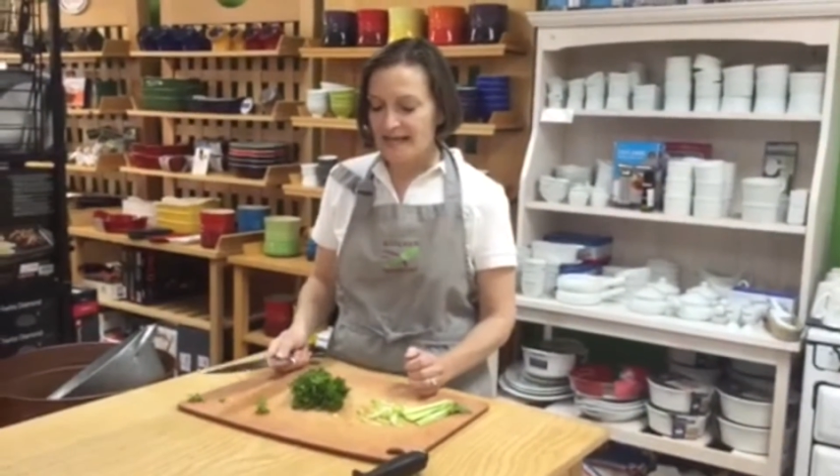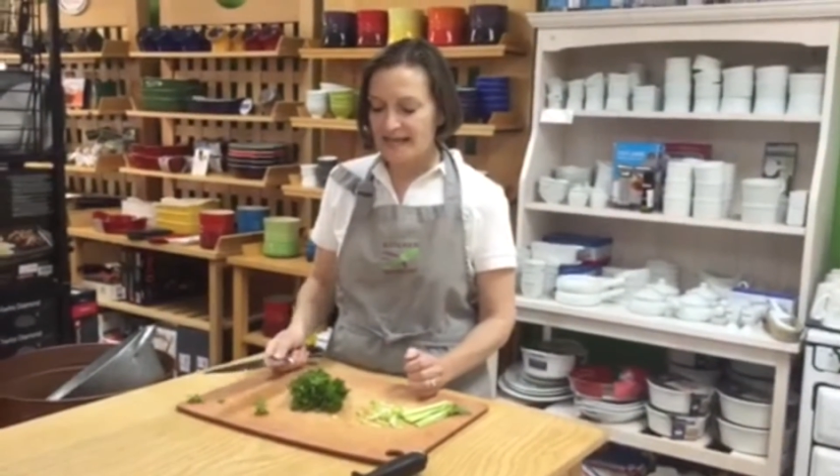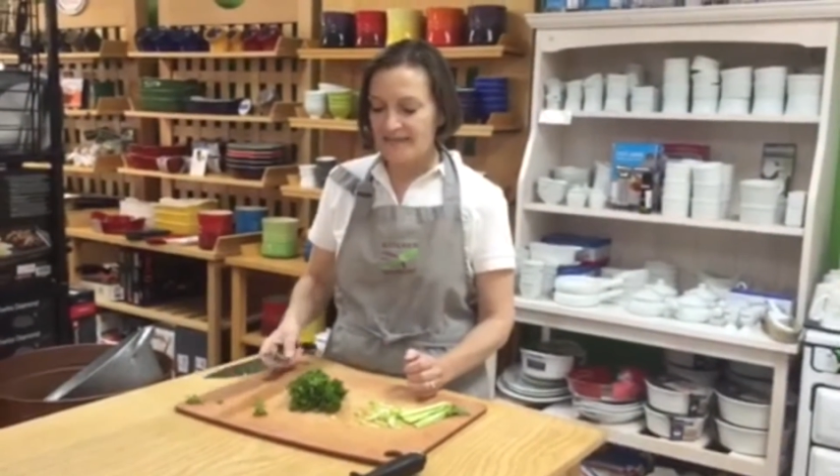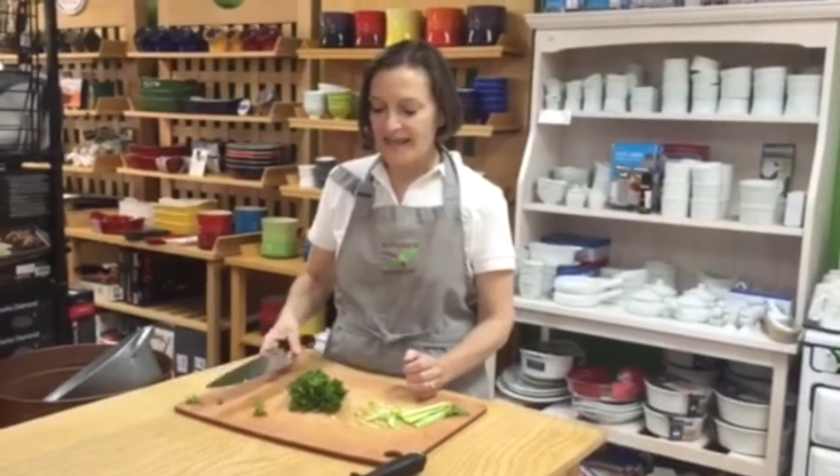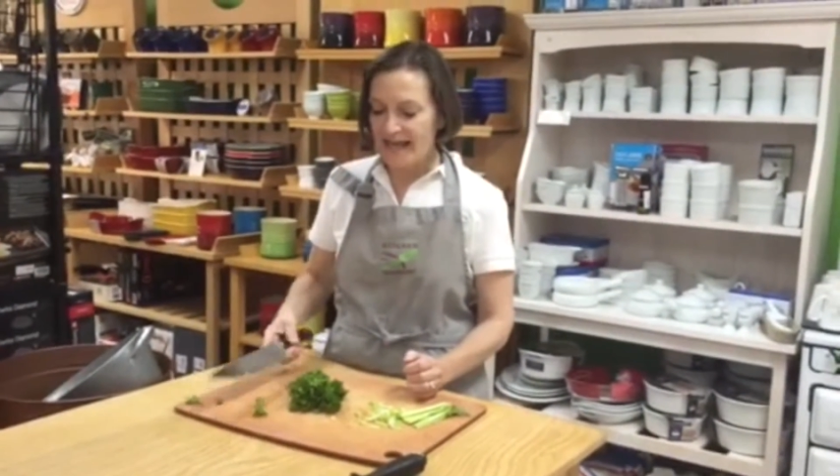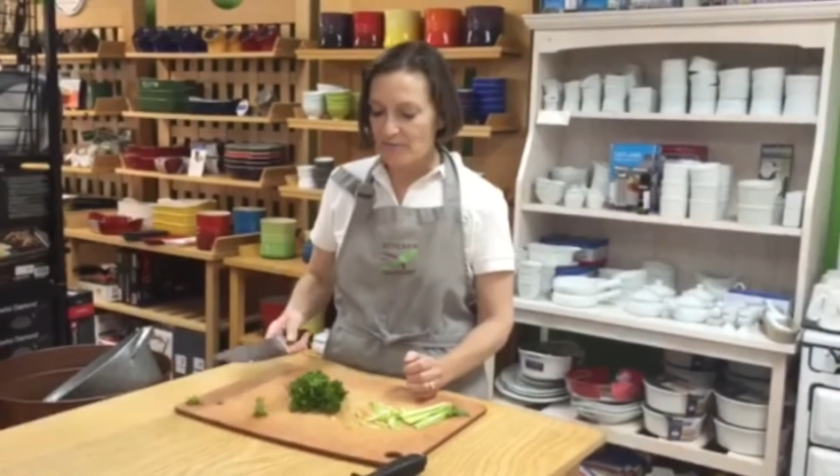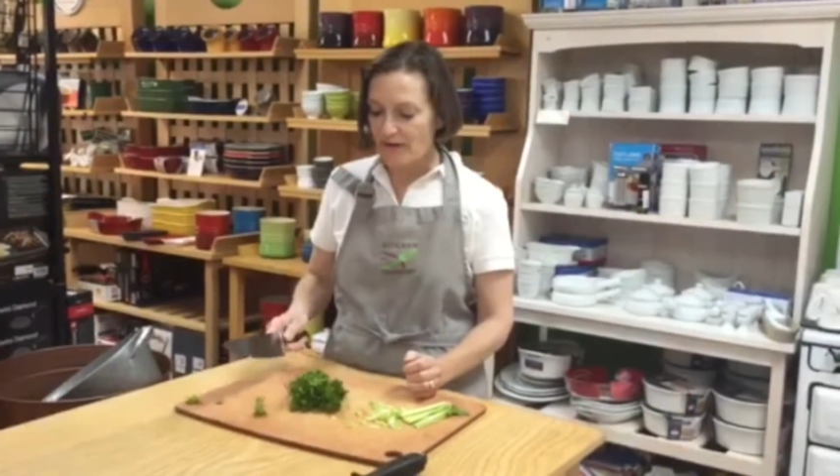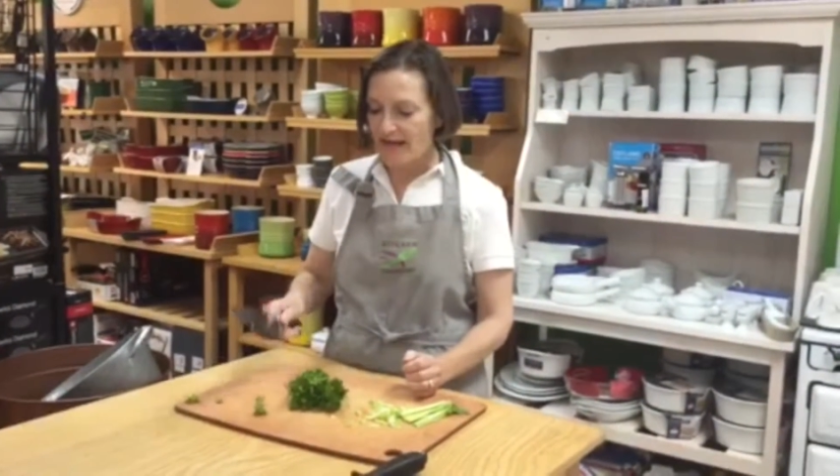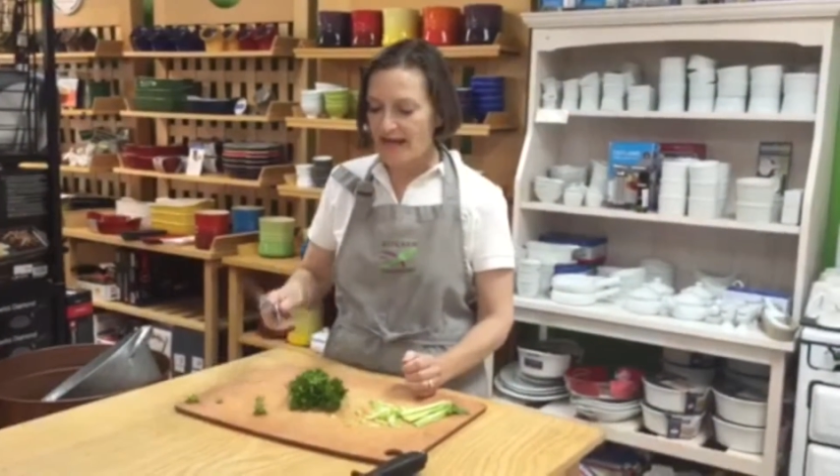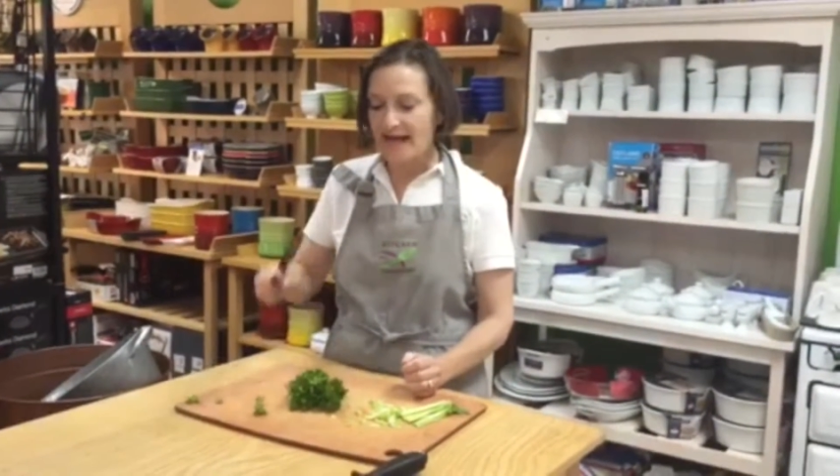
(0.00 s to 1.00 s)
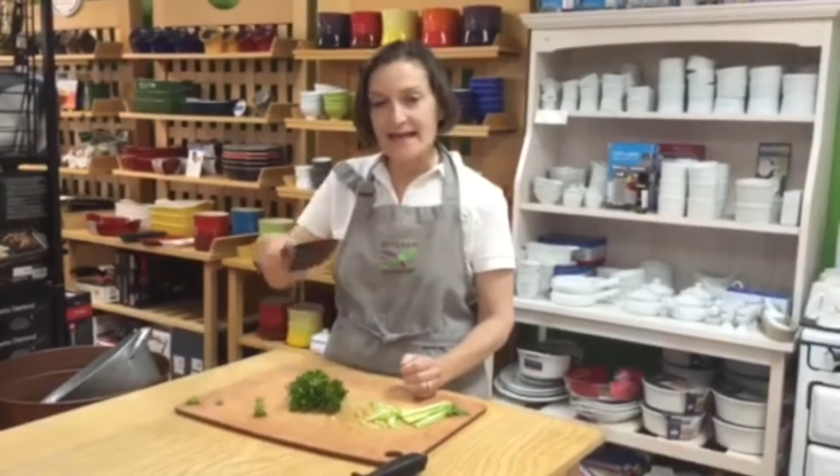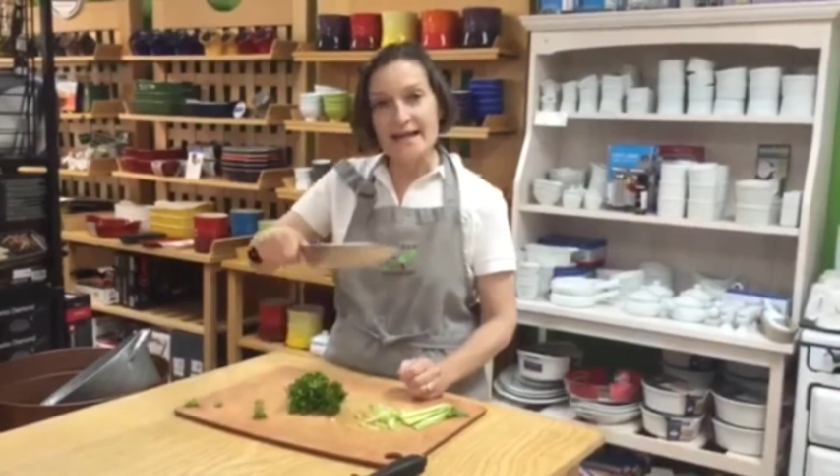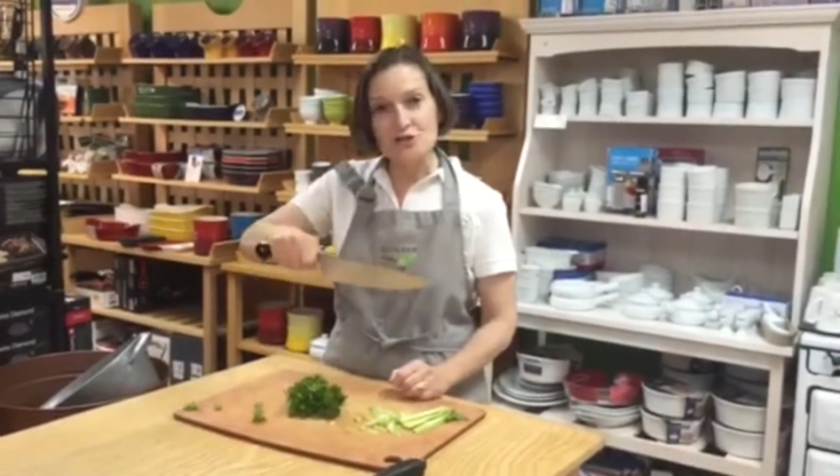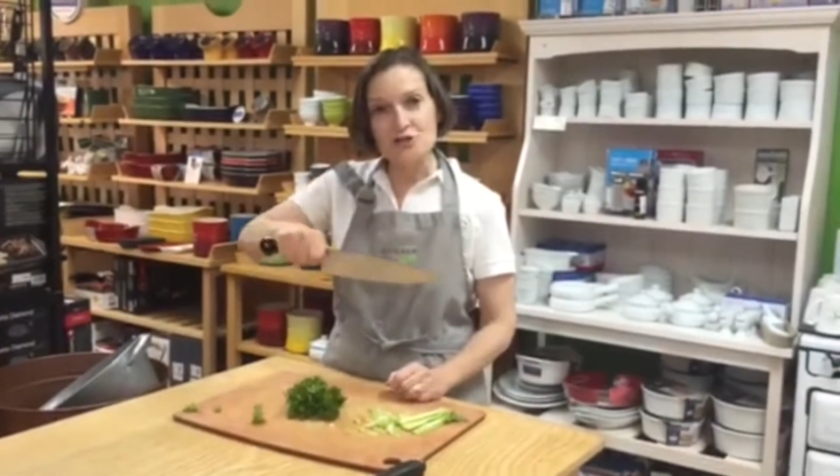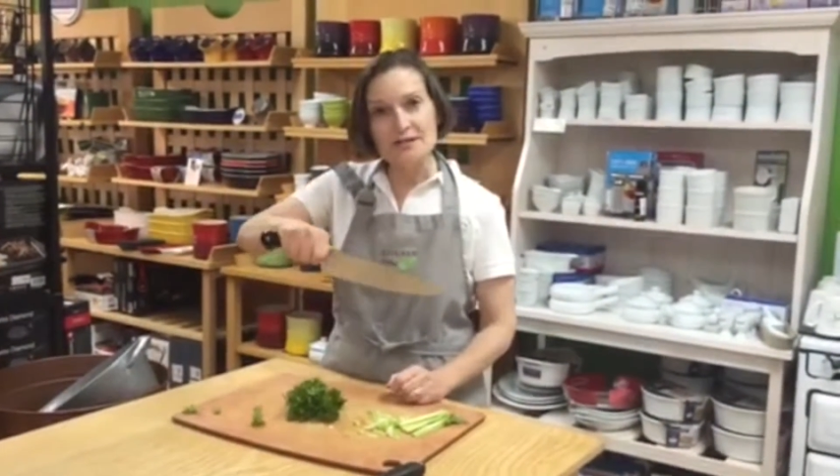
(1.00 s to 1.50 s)
In that way, I
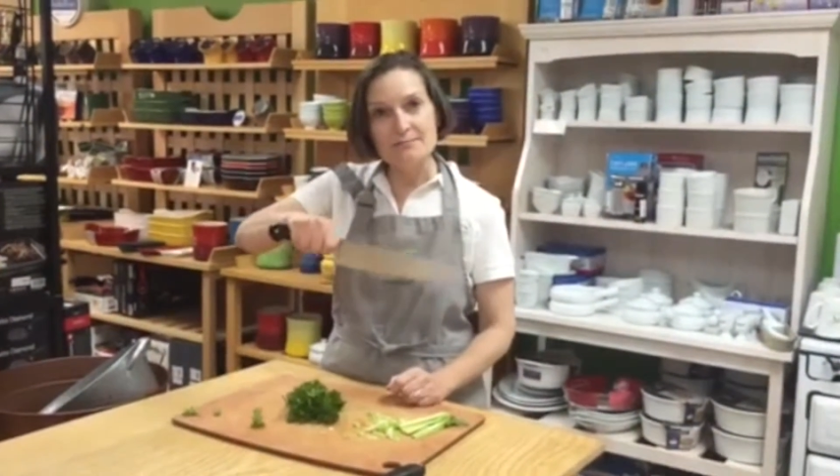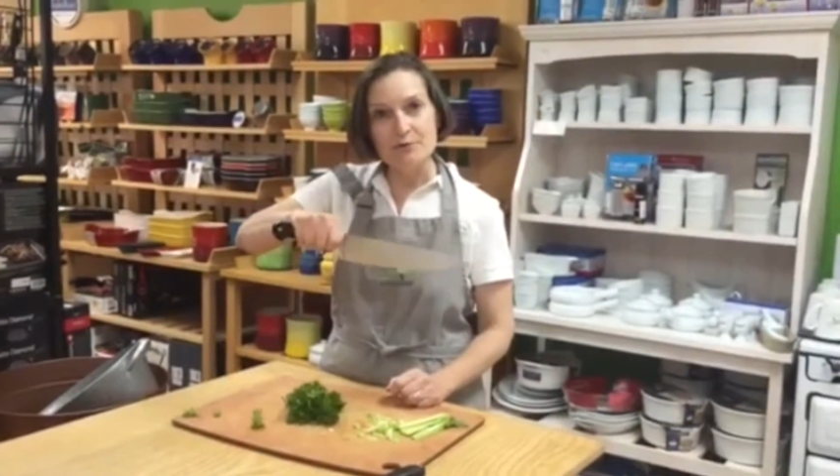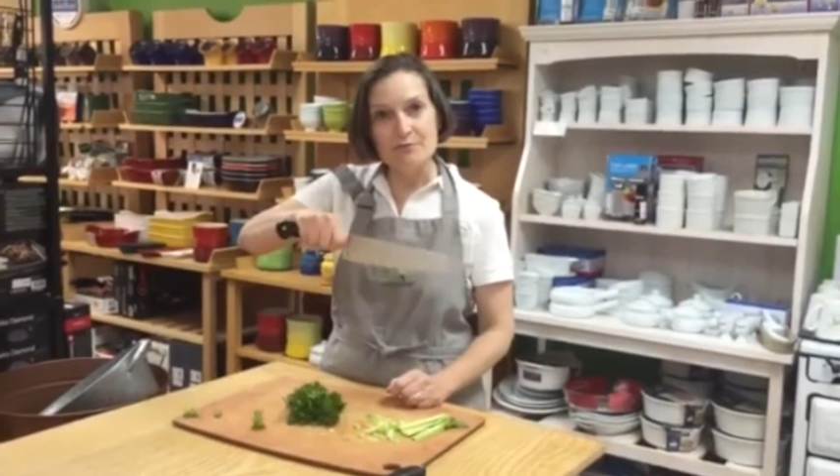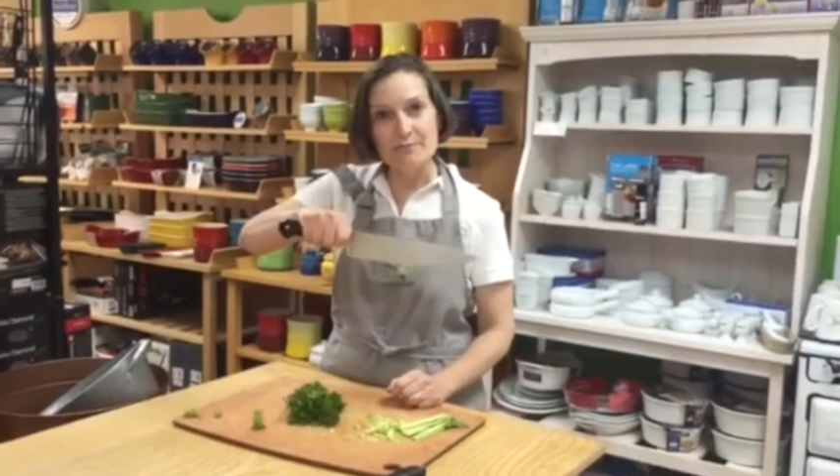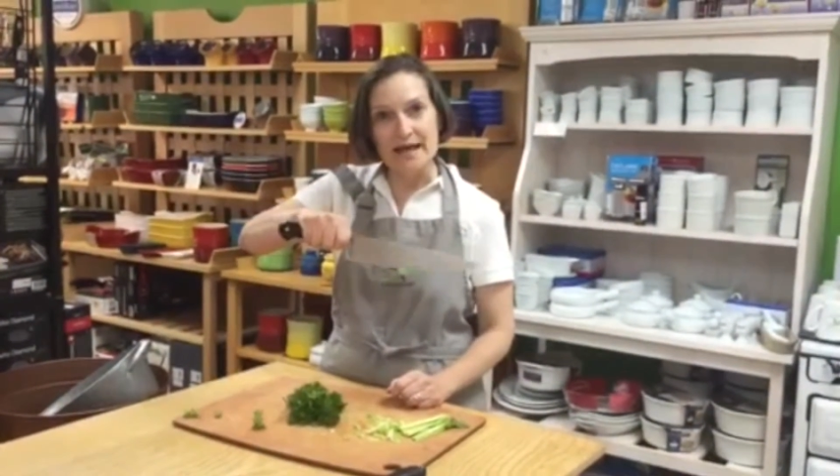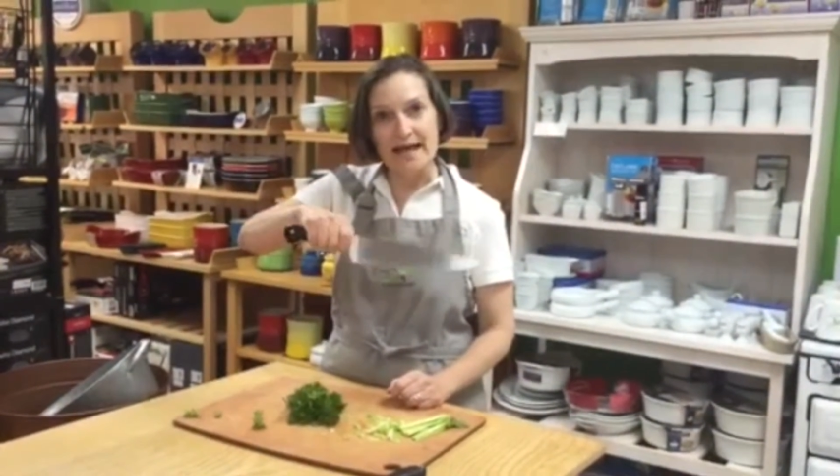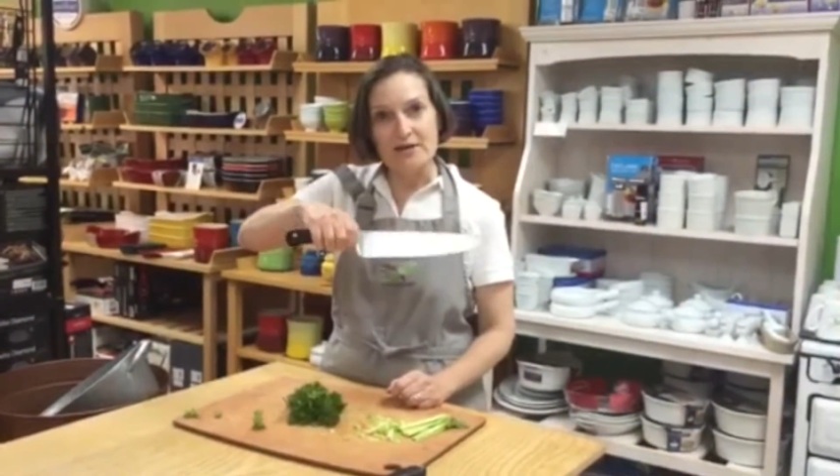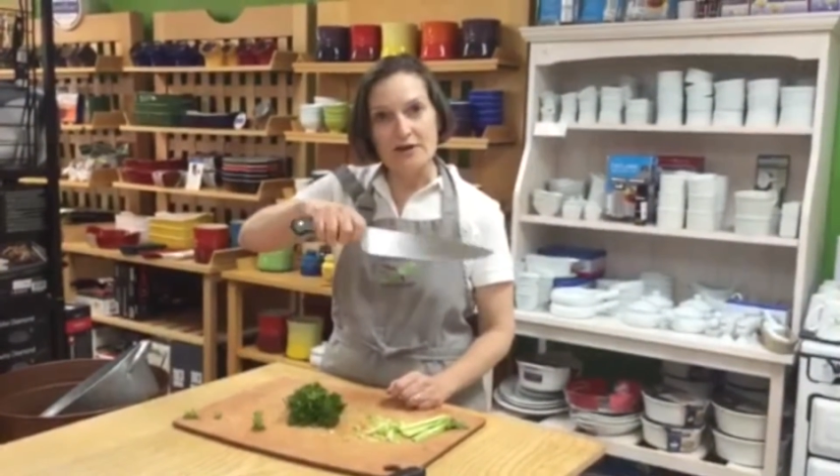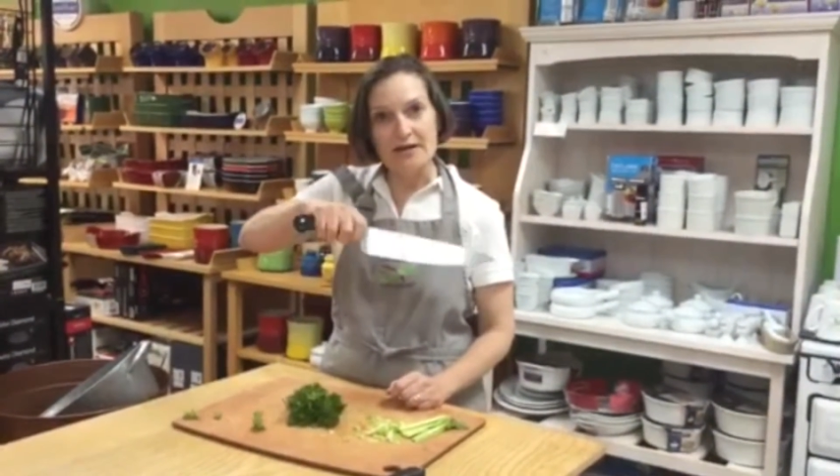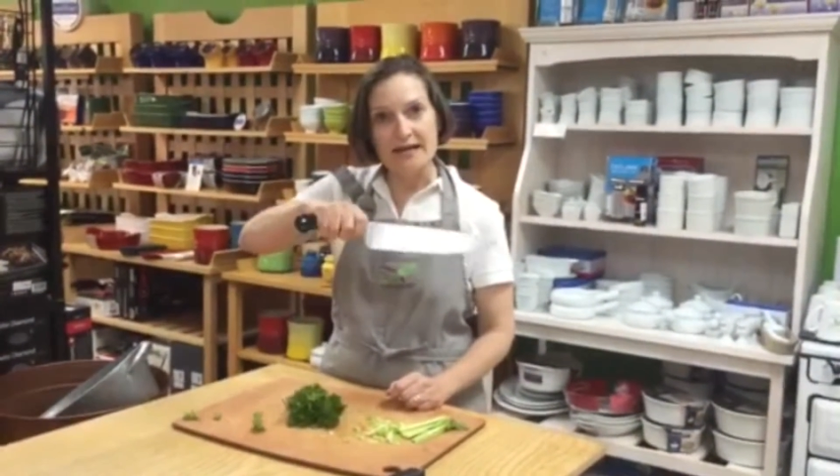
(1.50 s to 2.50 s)
actually pull back on